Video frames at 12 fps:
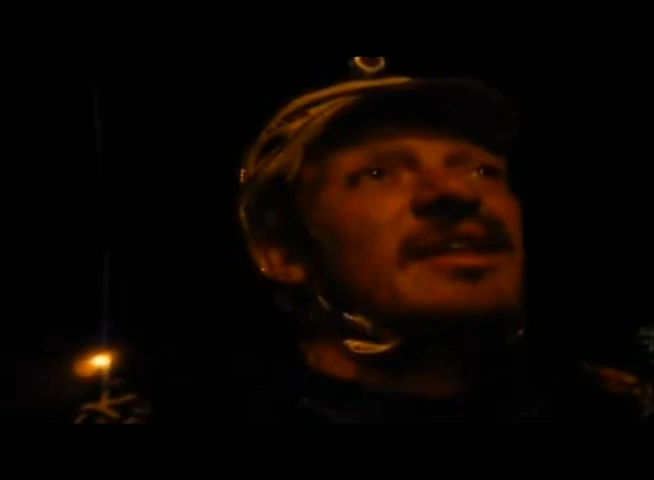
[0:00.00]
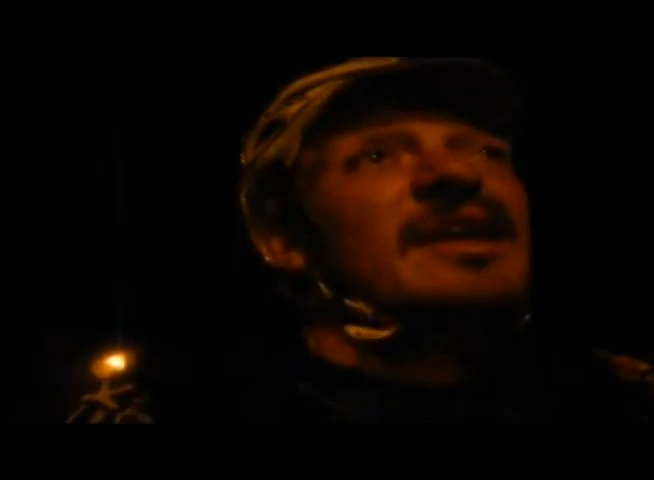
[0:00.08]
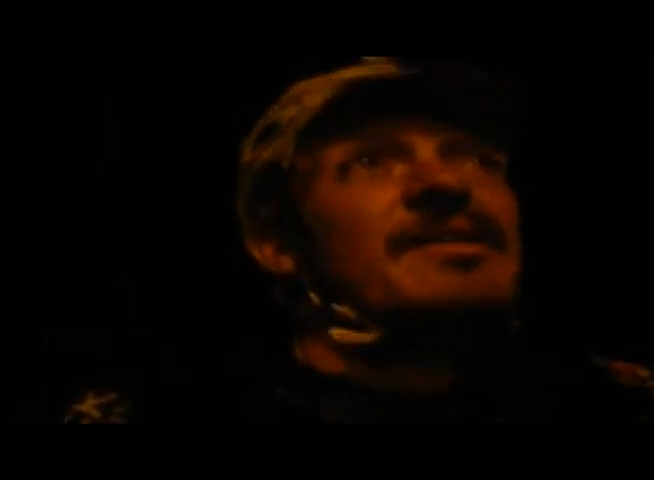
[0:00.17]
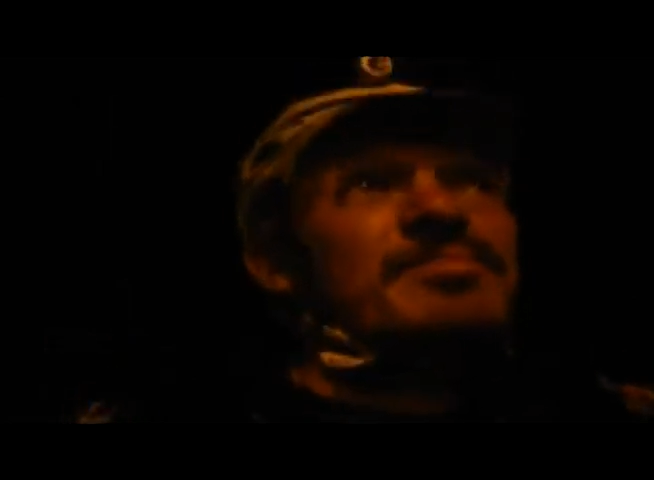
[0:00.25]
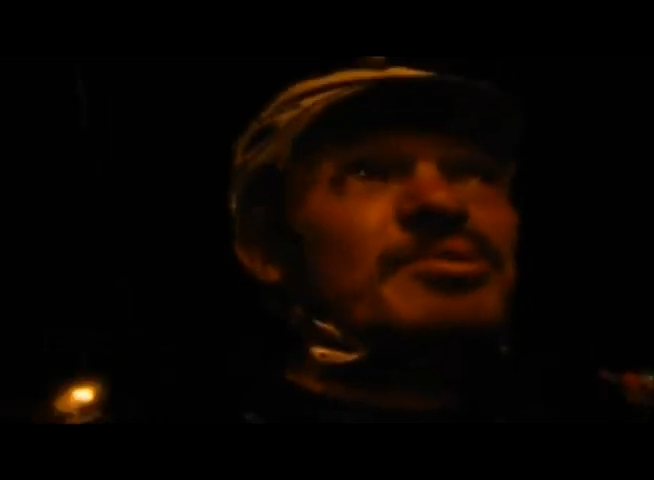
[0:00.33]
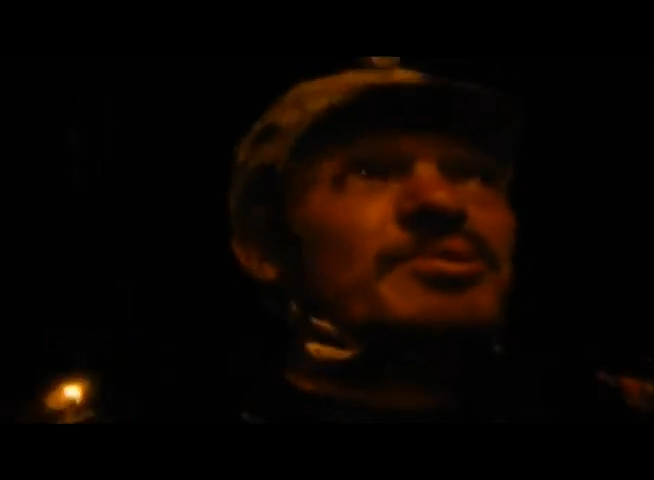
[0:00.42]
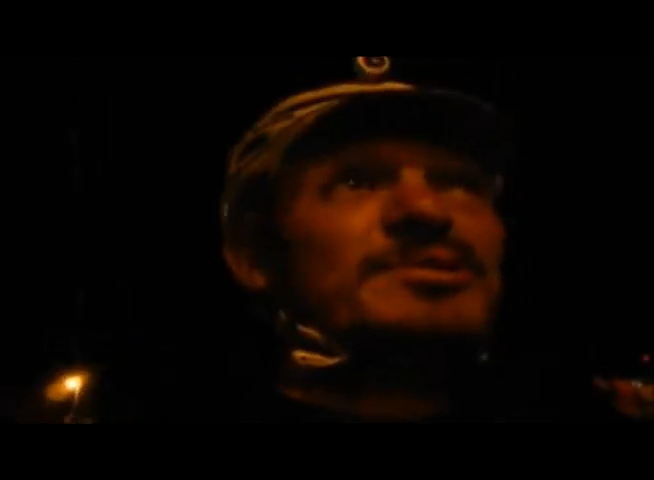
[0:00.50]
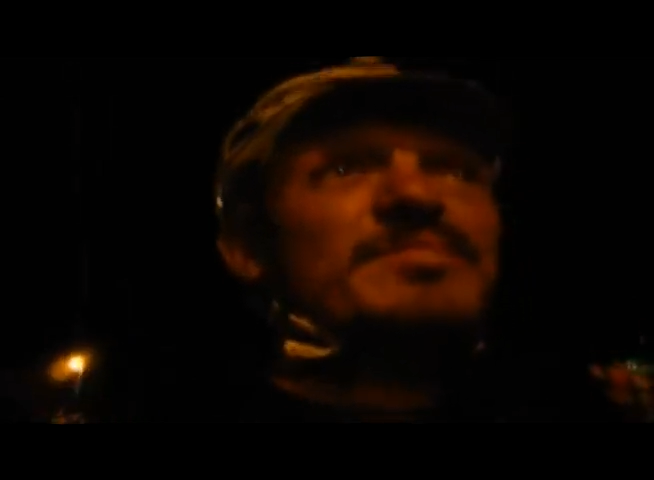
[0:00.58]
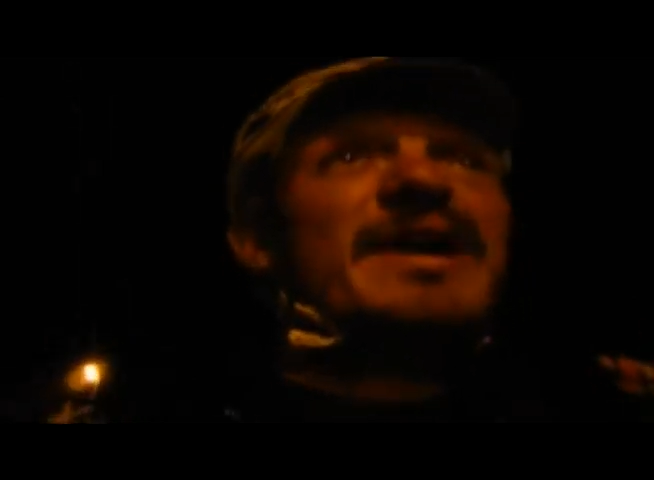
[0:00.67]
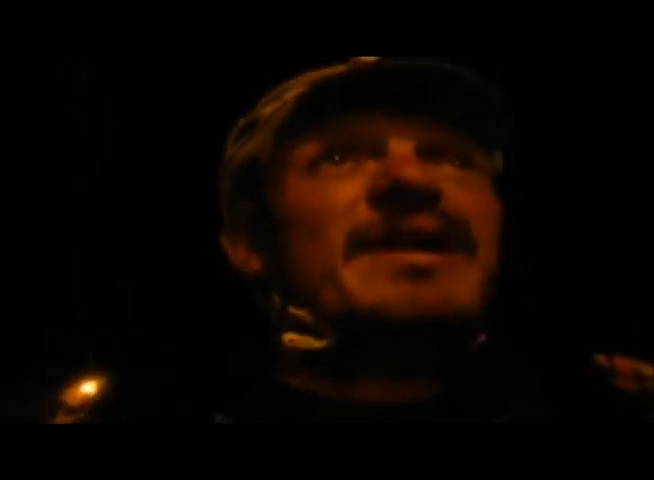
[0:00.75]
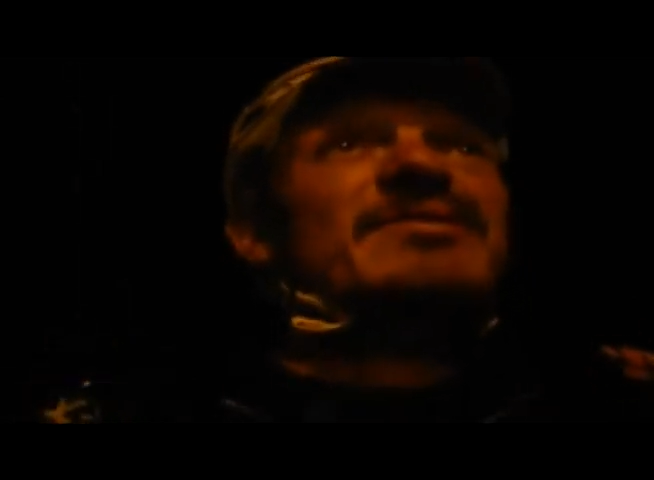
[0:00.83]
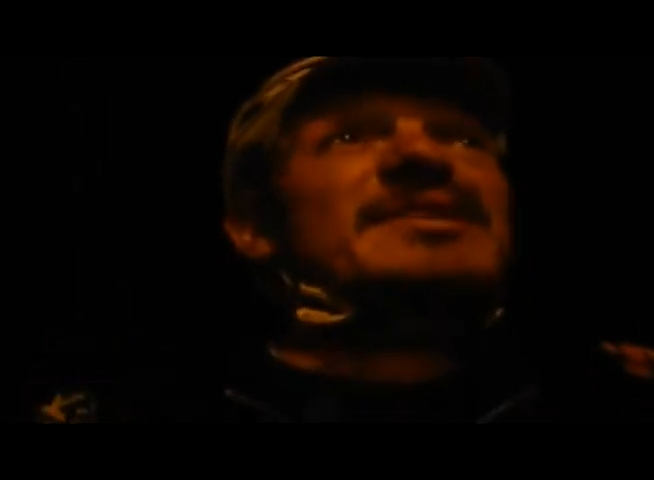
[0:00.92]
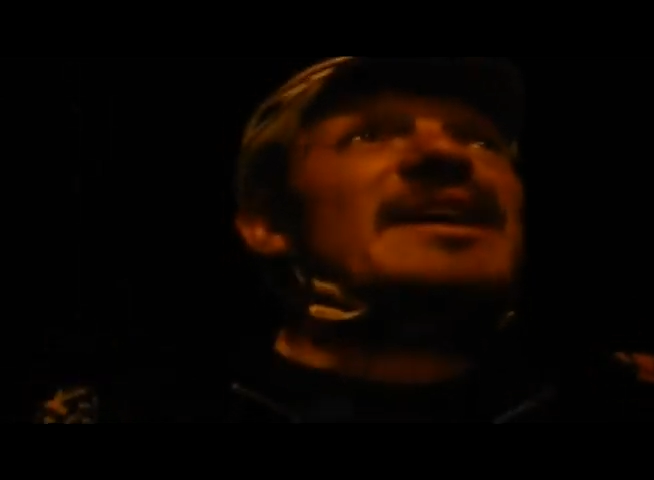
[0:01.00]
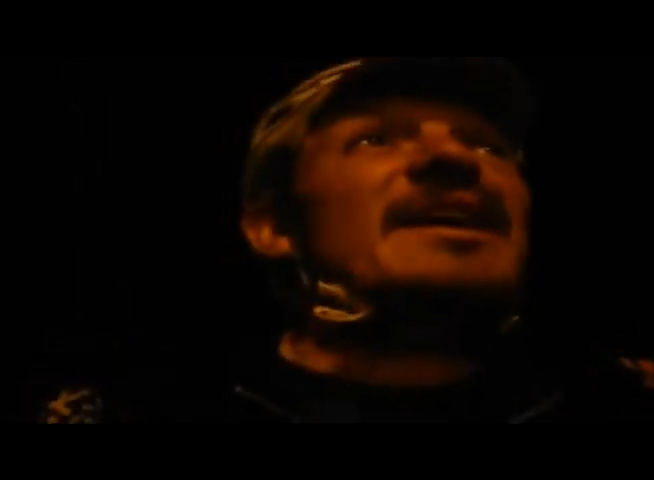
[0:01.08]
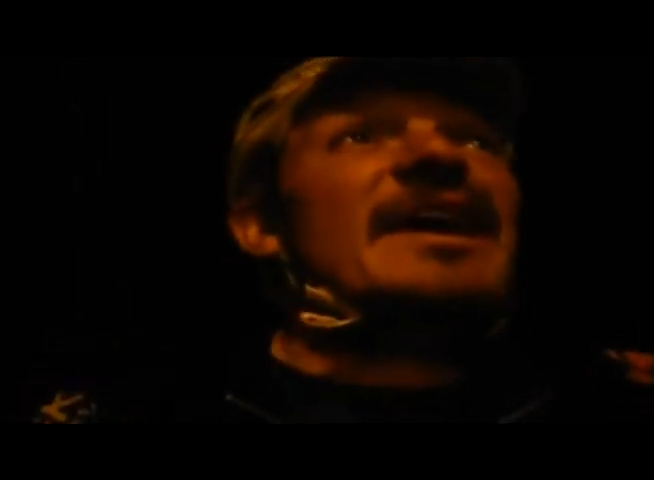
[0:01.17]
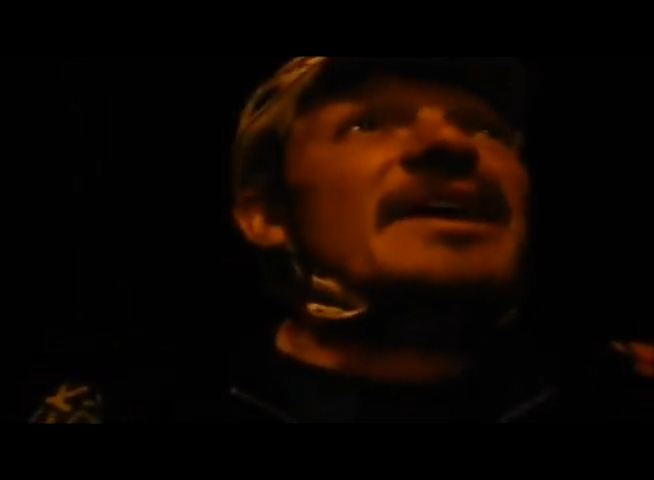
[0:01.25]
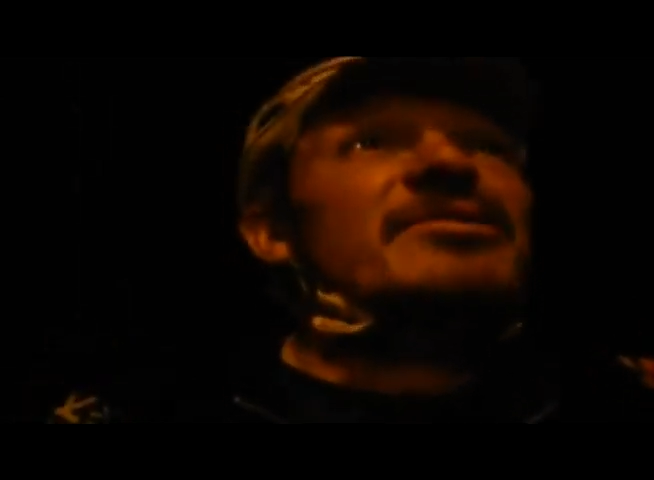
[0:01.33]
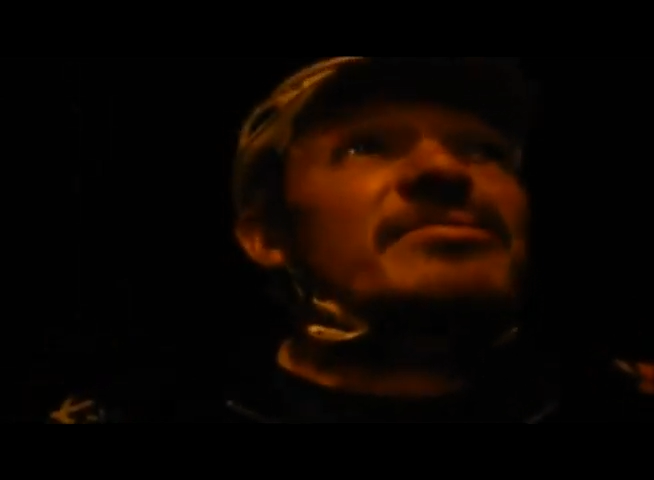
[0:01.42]
The airport's about
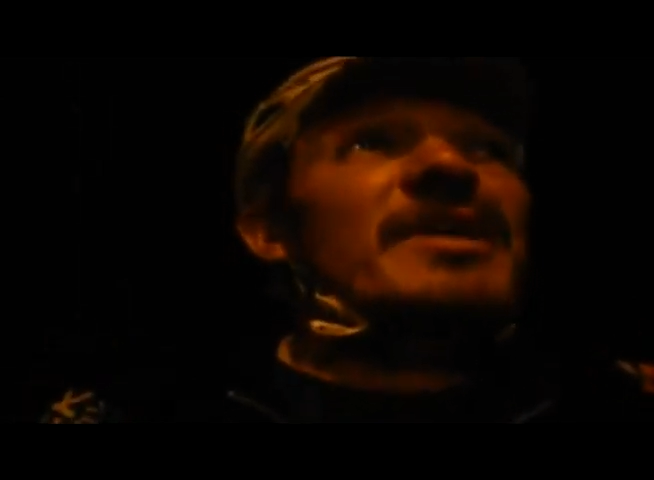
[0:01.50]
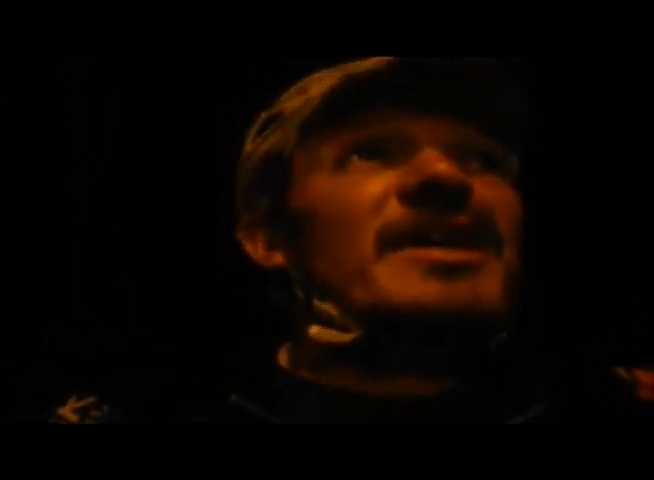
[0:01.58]
10k up